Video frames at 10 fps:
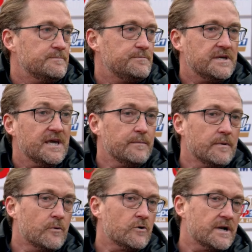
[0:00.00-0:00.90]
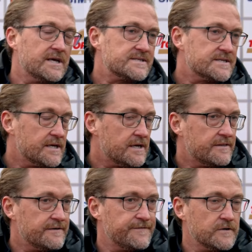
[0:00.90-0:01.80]
Became more or less
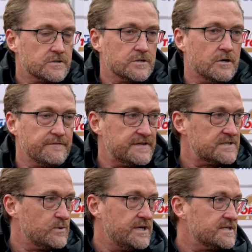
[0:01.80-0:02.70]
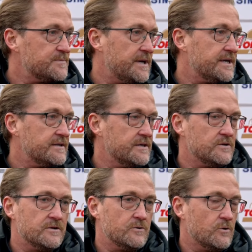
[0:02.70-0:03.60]
the first half as we expected,
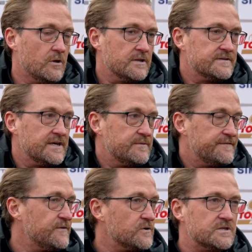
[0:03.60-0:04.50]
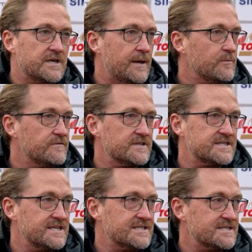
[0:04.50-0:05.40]
you know, all the time, the first game of the
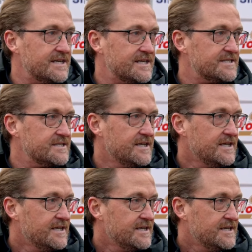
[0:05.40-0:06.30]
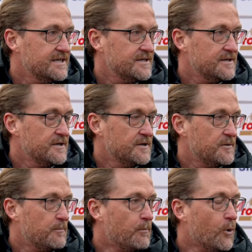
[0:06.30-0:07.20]
season. It
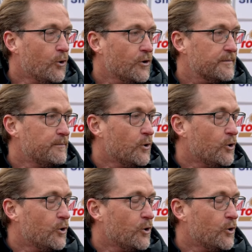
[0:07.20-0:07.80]
more